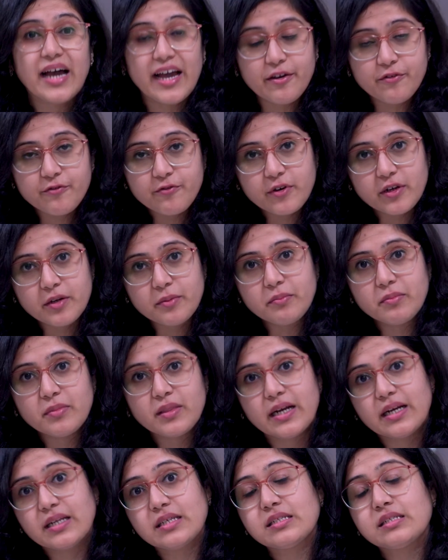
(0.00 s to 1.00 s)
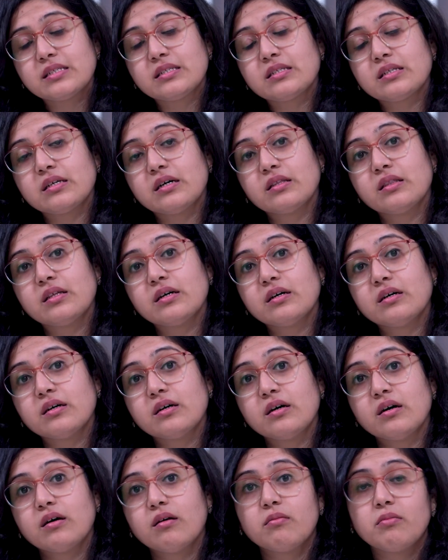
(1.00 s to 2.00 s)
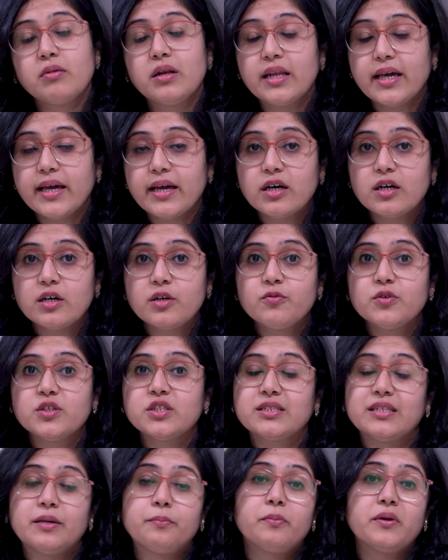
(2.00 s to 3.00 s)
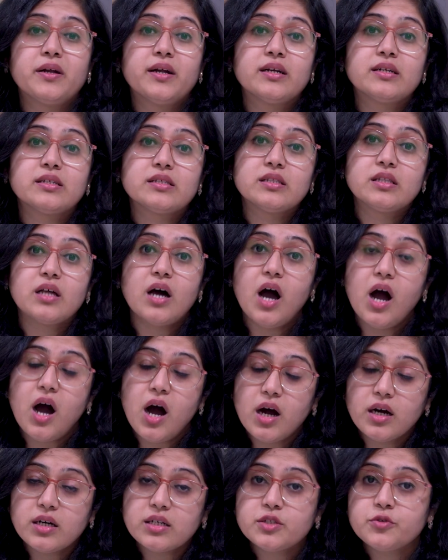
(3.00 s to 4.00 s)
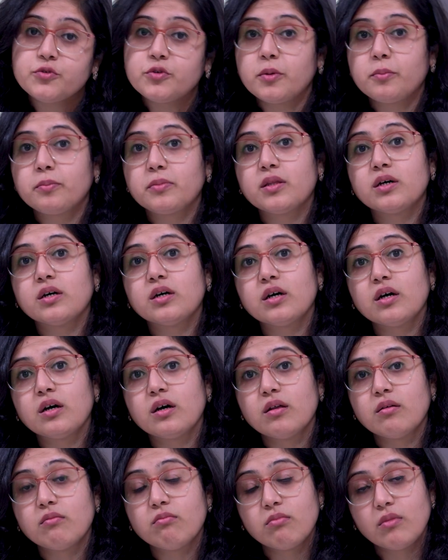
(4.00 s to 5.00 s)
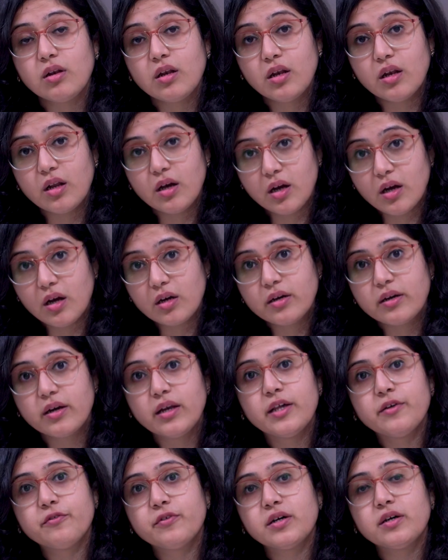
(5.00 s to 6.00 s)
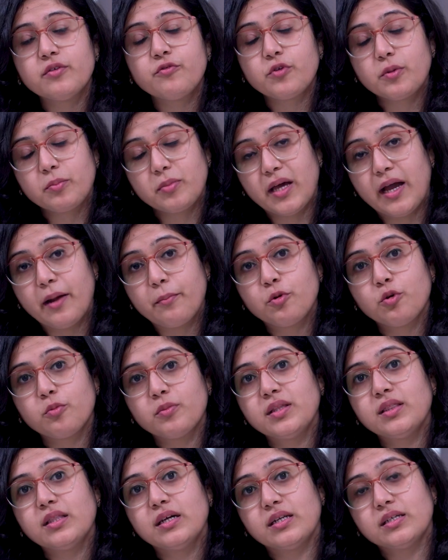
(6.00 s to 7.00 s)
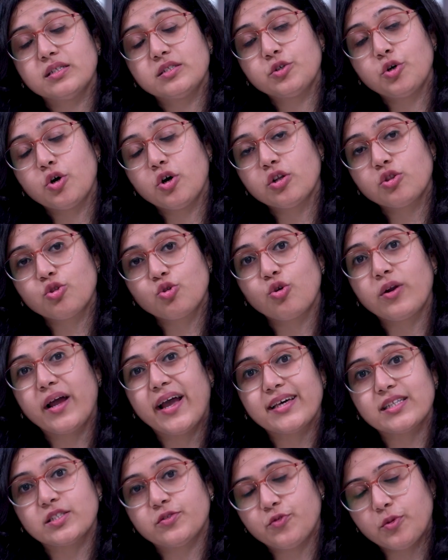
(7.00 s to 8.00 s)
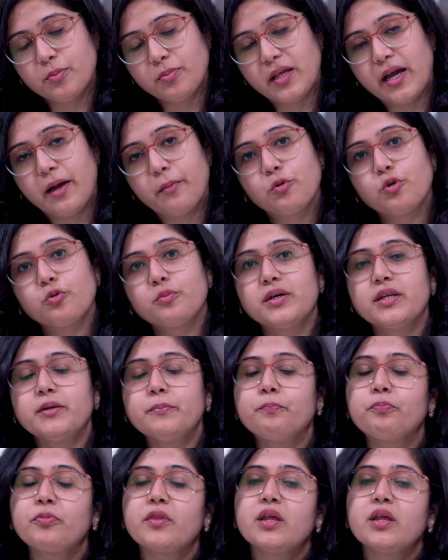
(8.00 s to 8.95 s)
diaphragm, that is the layer which separates the heart from the liver from the abdomen, that is your thorax from the abdomen.